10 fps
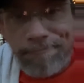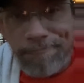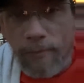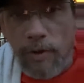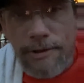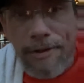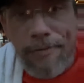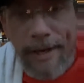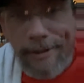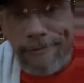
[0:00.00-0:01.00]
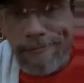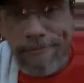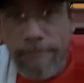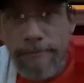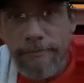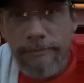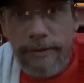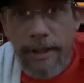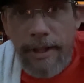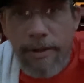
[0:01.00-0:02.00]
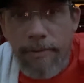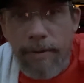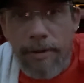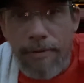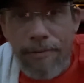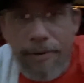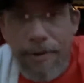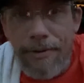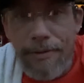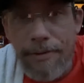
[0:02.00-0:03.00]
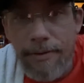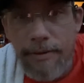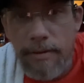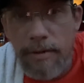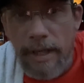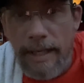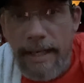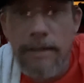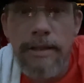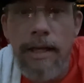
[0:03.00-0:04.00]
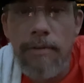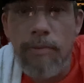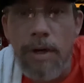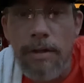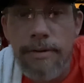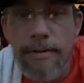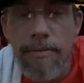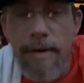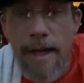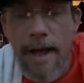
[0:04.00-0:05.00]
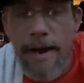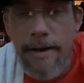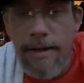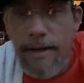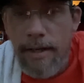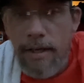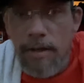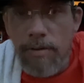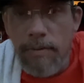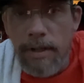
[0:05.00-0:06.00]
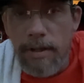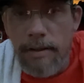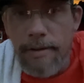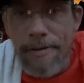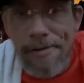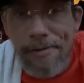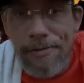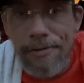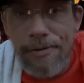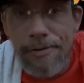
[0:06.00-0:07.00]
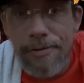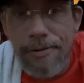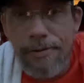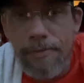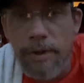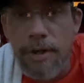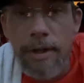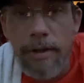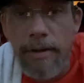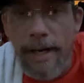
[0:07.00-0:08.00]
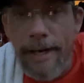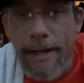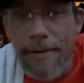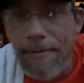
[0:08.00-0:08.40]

still waiting. We're on I guess kid watch through the night. We're cooking right now,